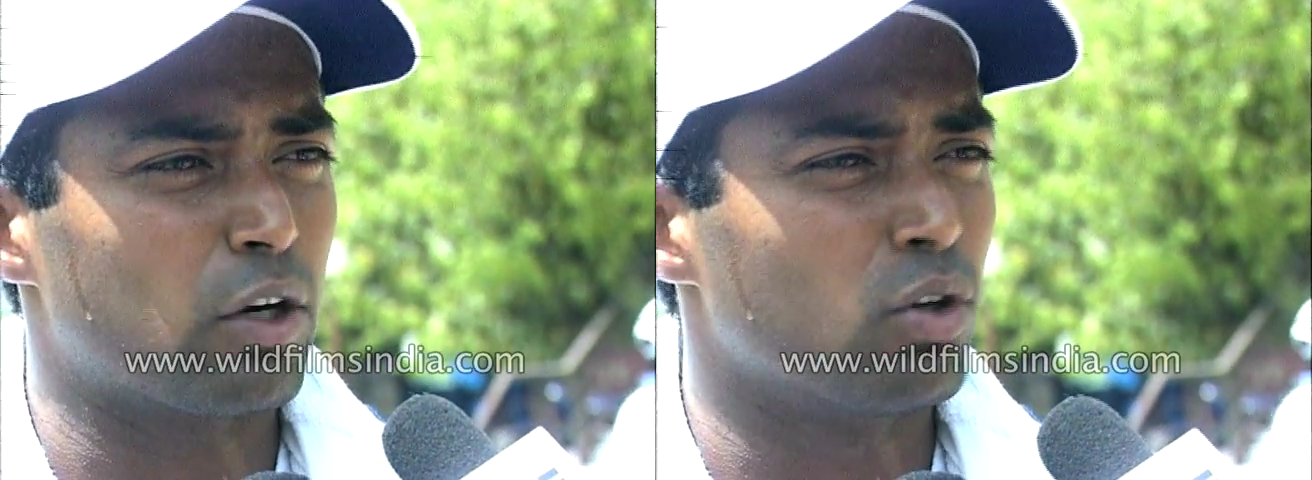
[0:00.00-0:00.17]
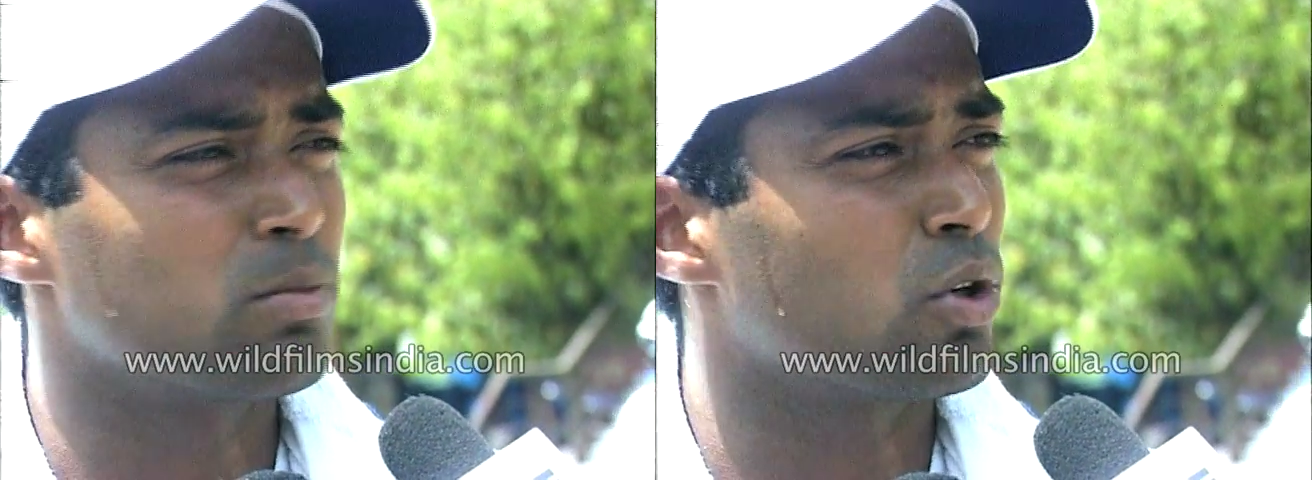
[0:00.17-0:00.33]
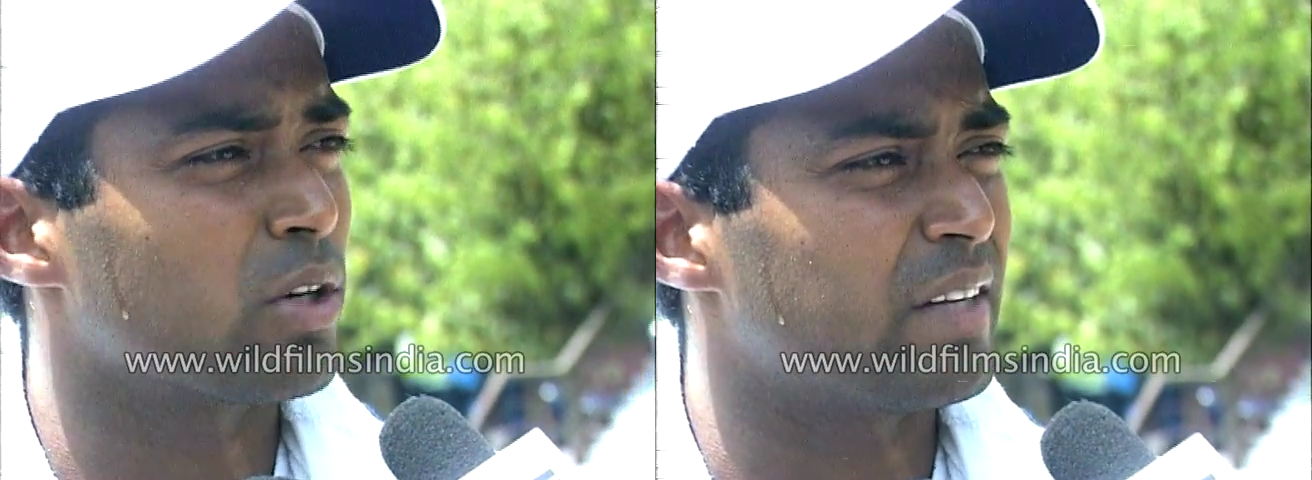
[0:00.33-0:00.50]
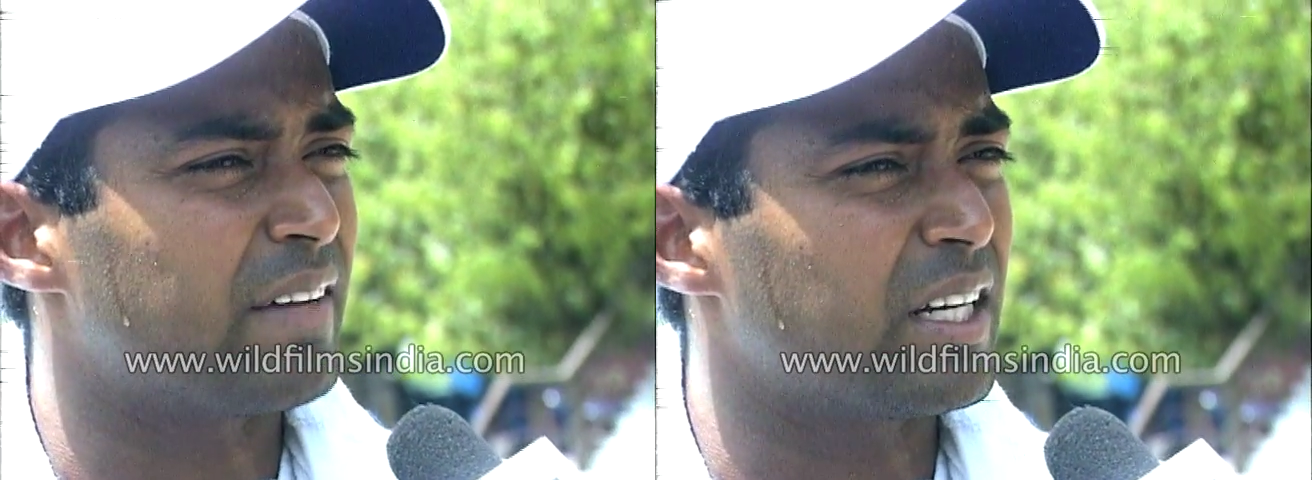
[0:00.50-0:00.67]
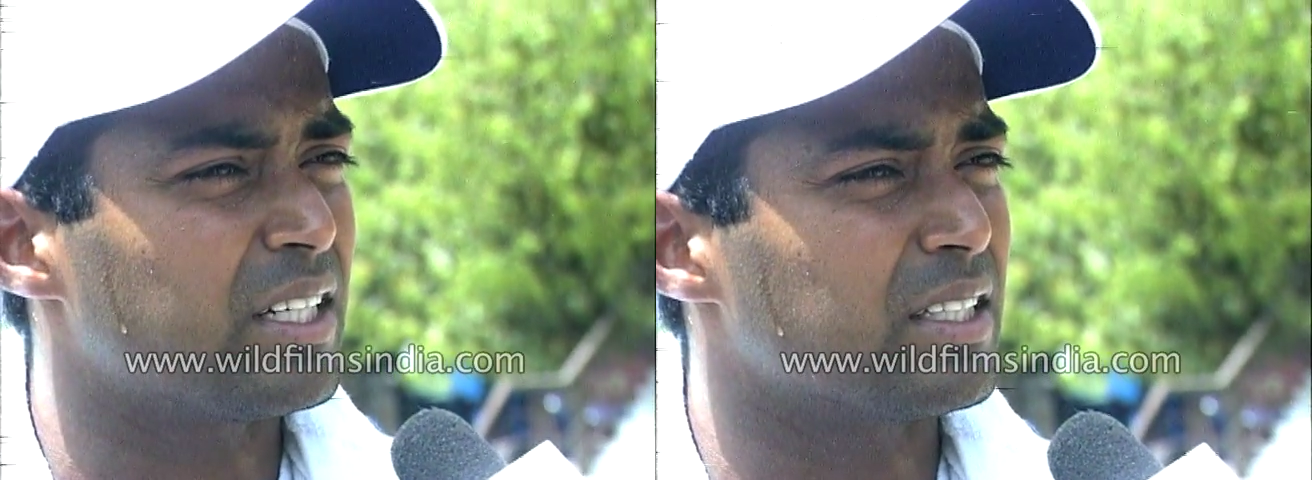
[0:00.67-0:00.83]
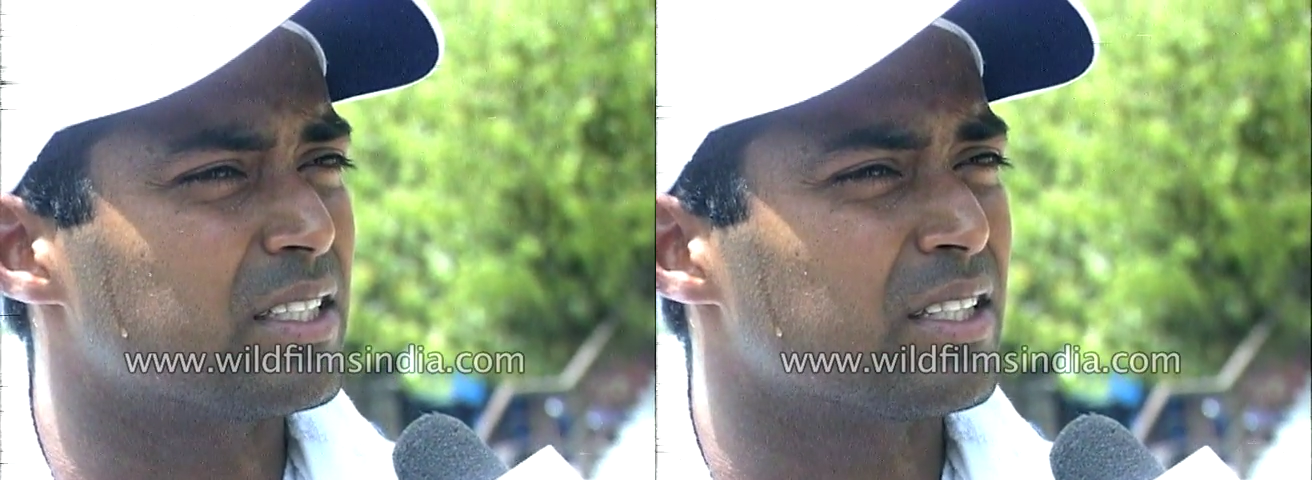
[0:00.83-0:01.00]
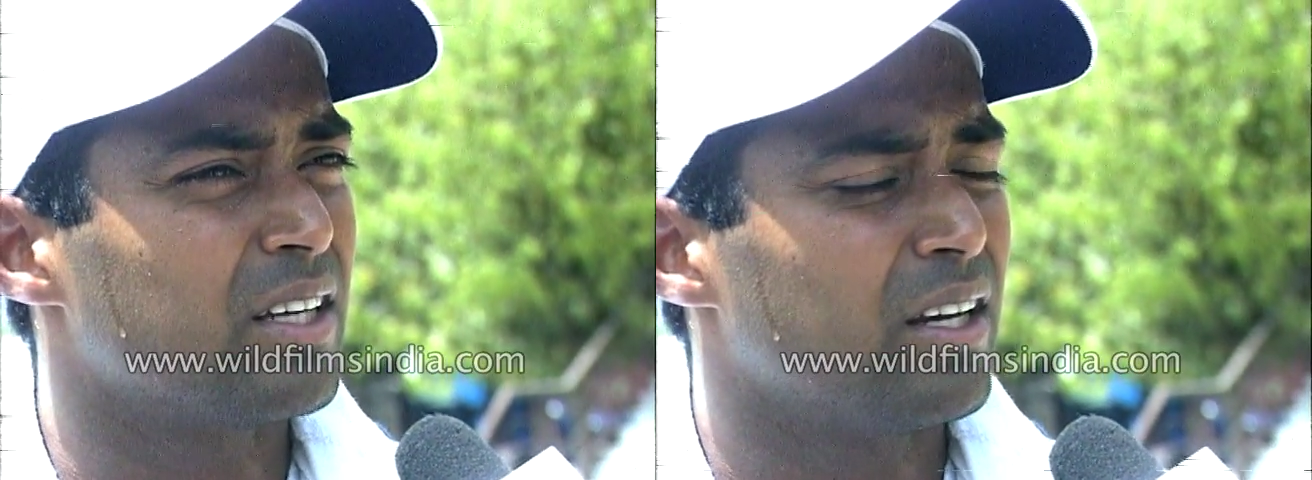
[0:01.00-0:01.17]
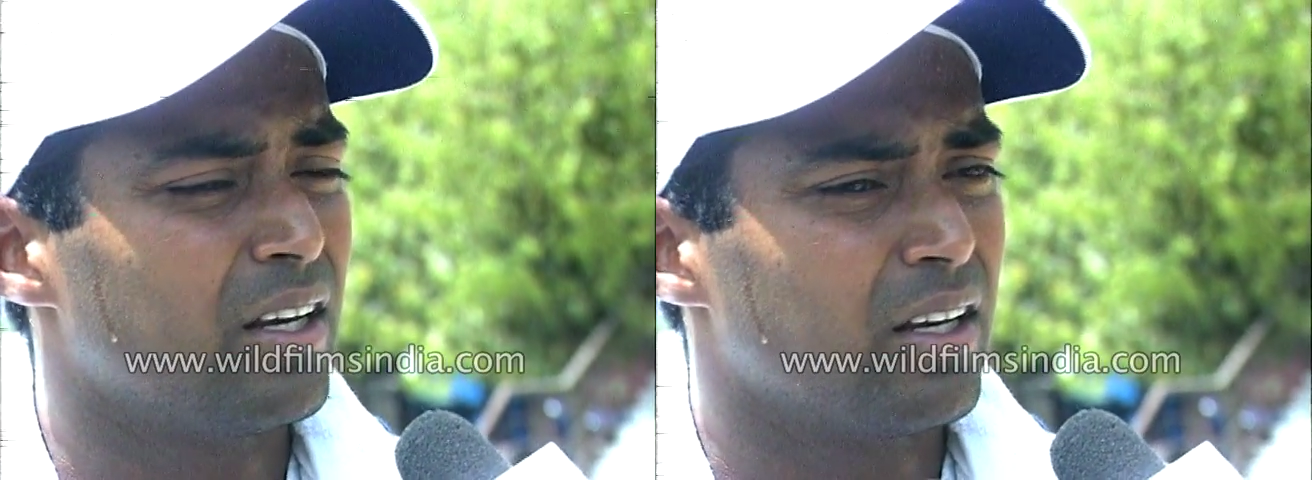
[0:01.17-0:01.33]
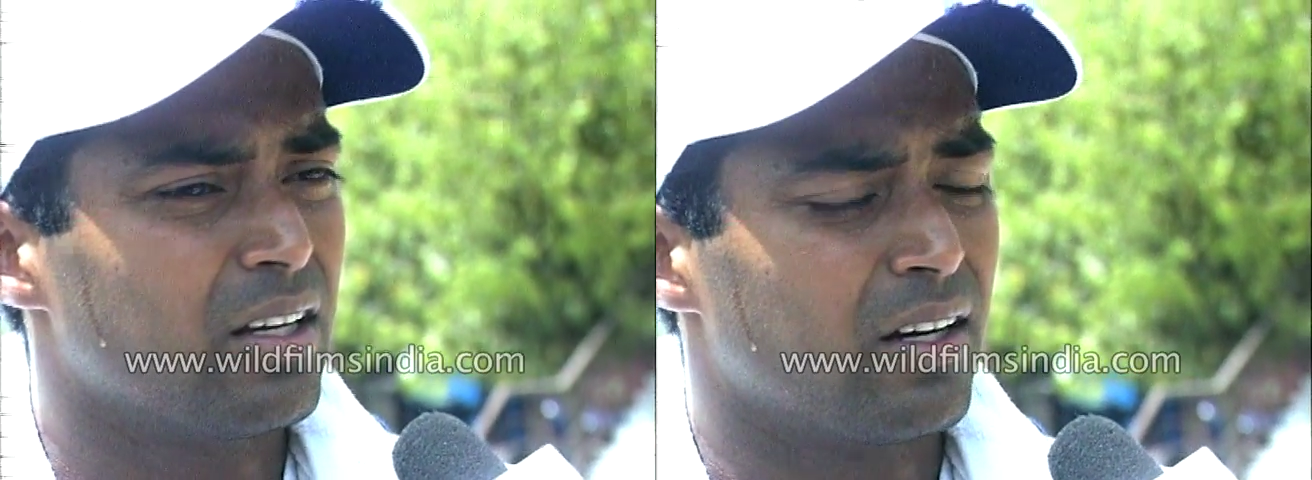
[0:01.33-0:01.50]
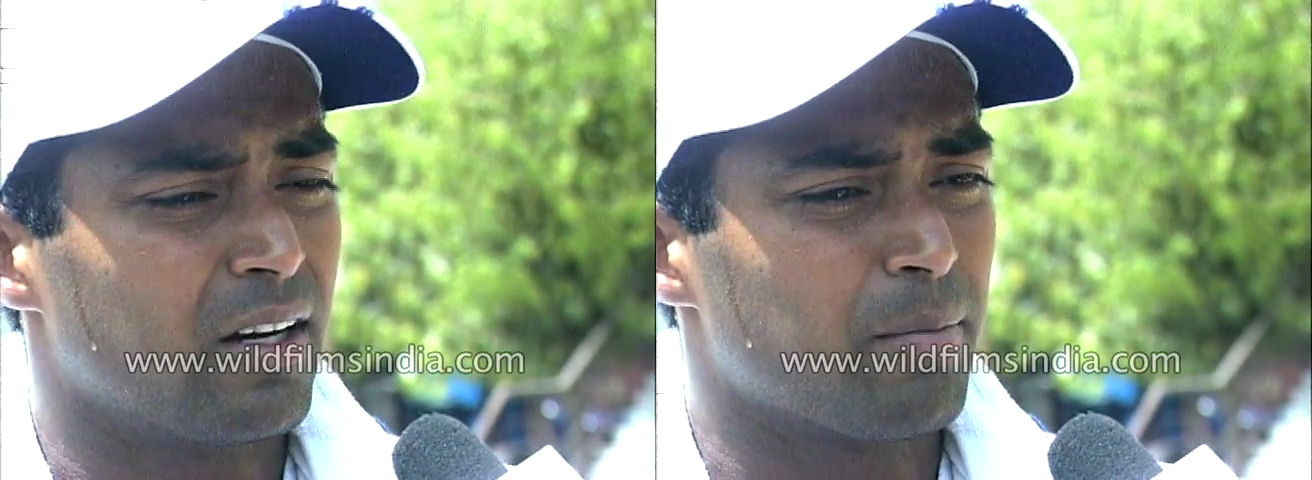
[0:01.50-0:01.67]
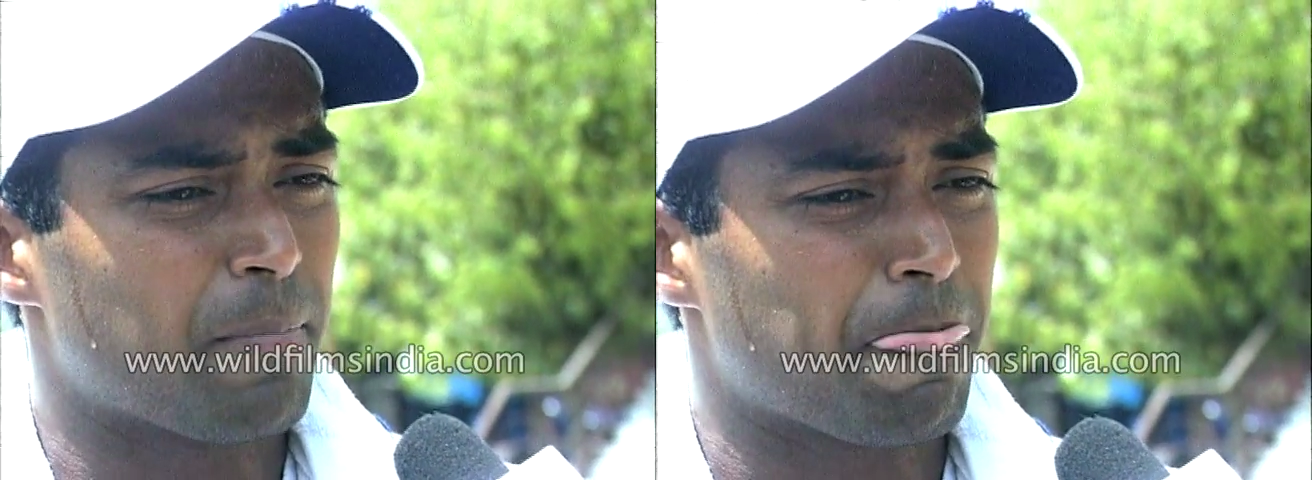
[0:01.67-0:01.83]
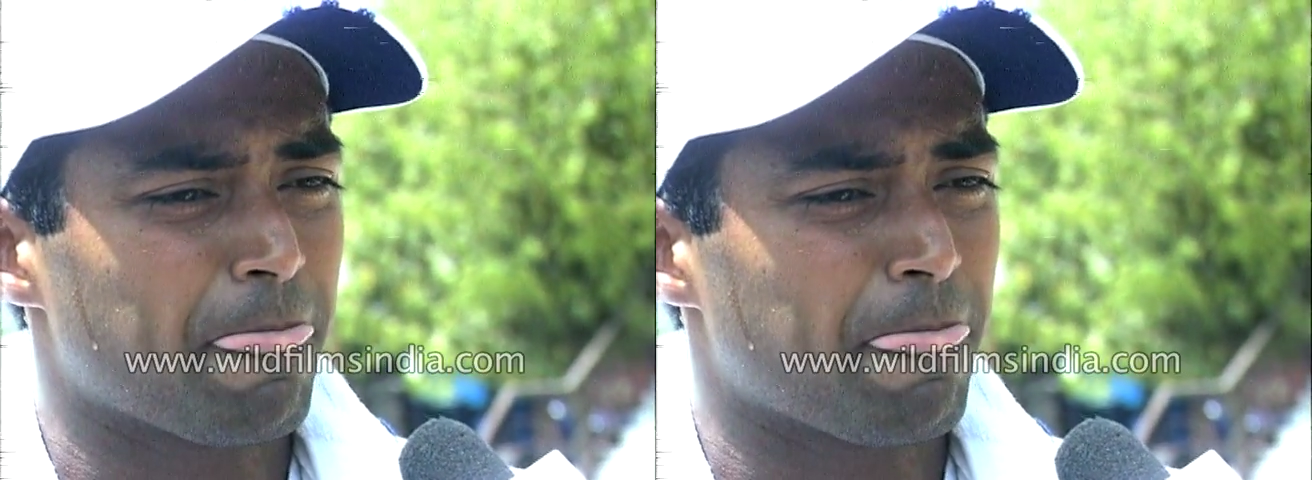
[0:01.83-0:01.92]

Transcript: our home court advantage. Um,